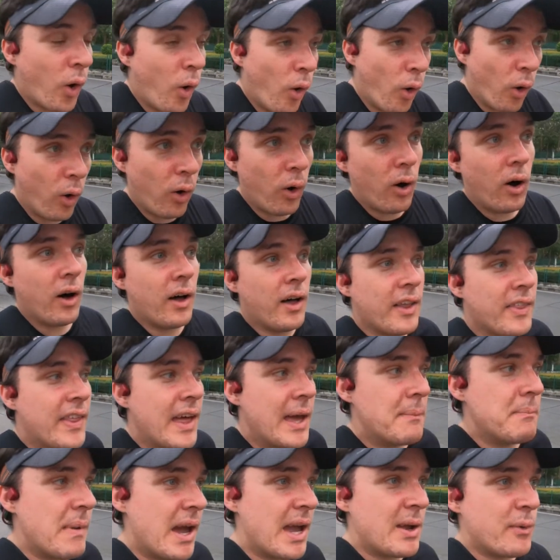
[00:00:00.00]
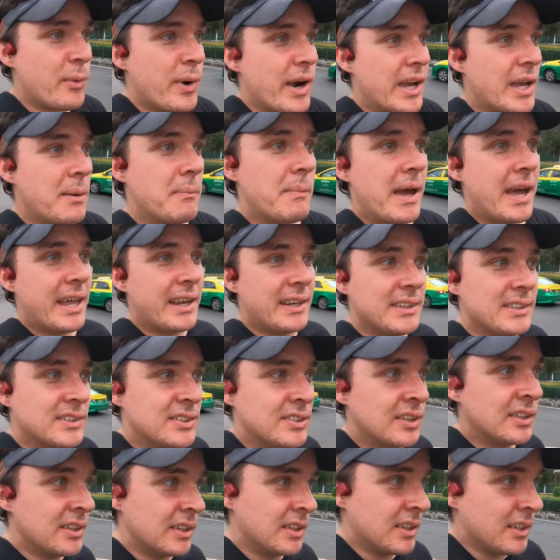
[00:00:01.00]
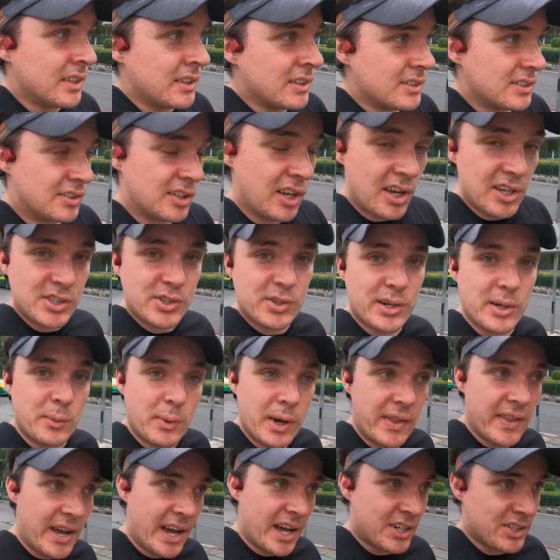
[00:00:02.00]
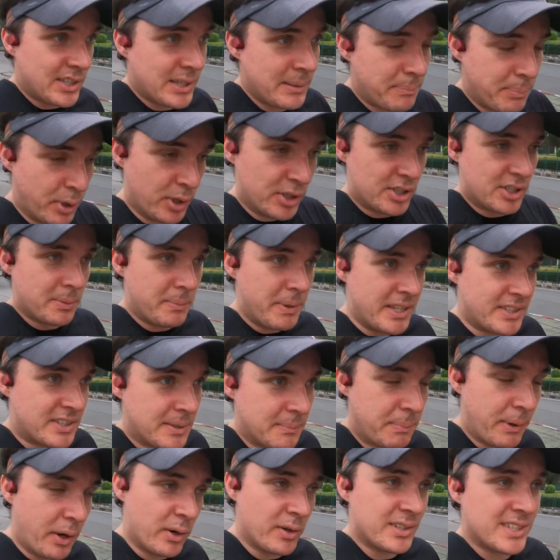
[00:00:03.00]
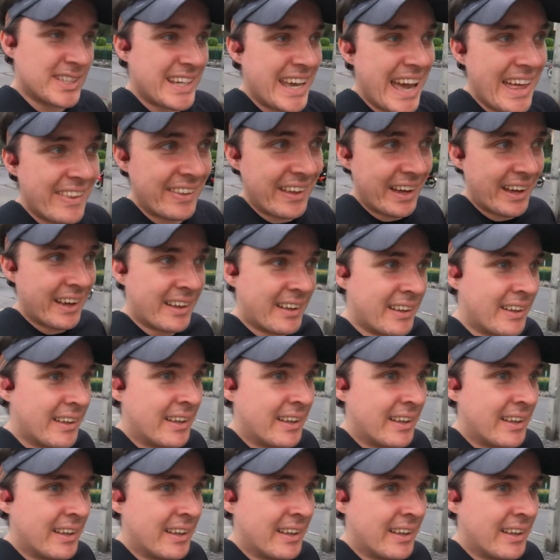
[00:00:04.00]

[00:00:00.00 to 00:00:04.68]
or they may recommend surgery where they actually push the bits of bone together